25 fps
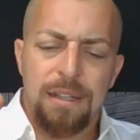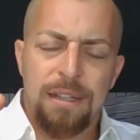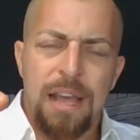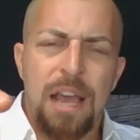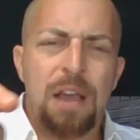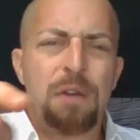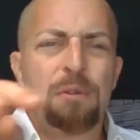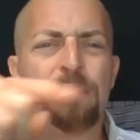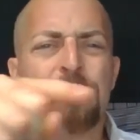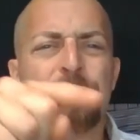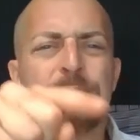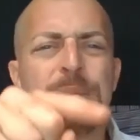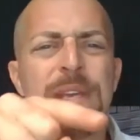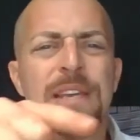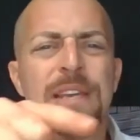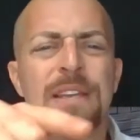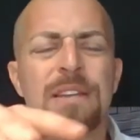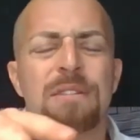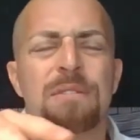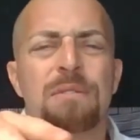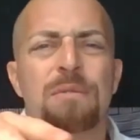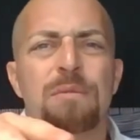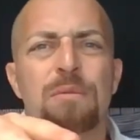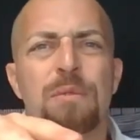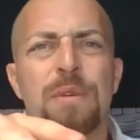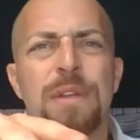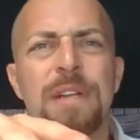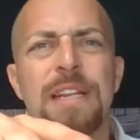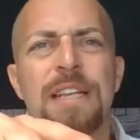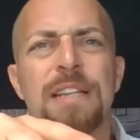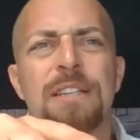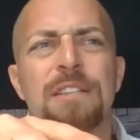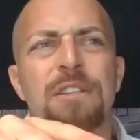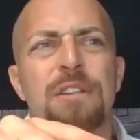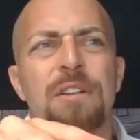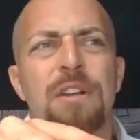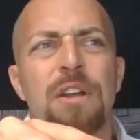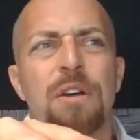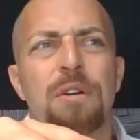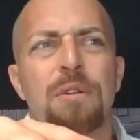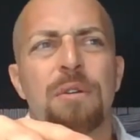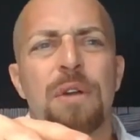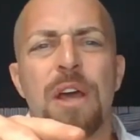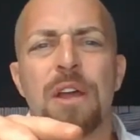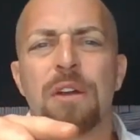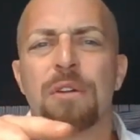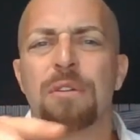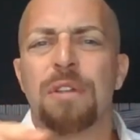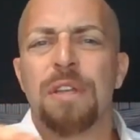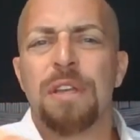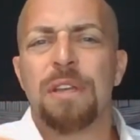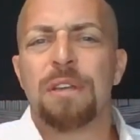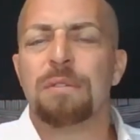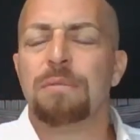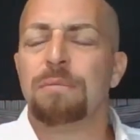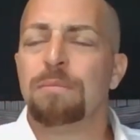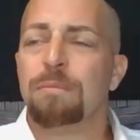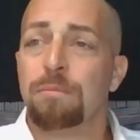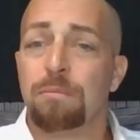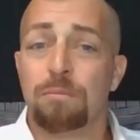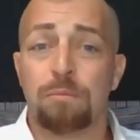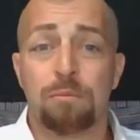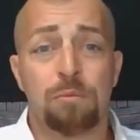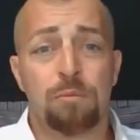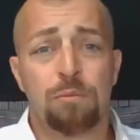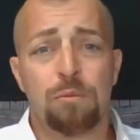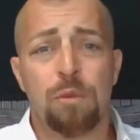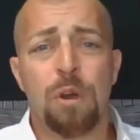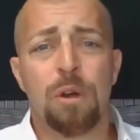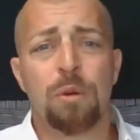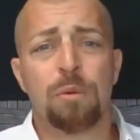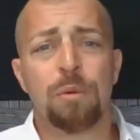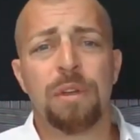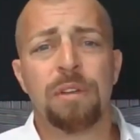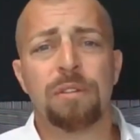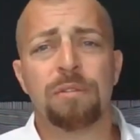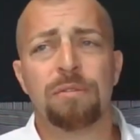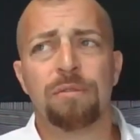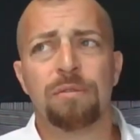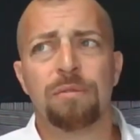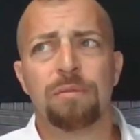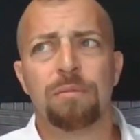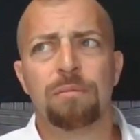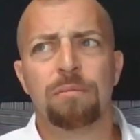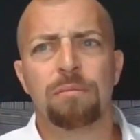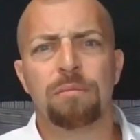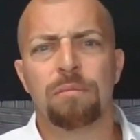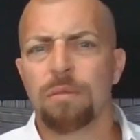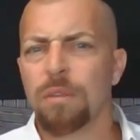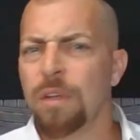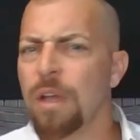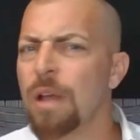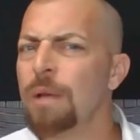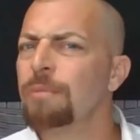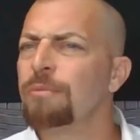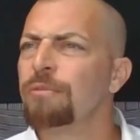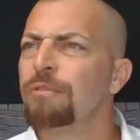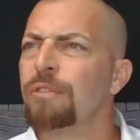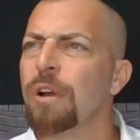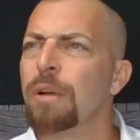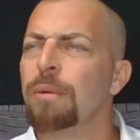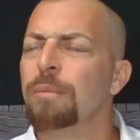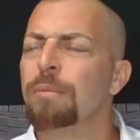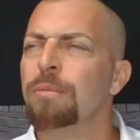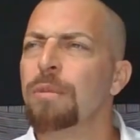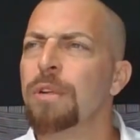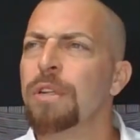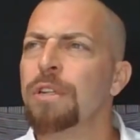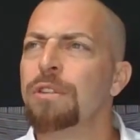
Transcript: that would mean we need to know not only where we've come from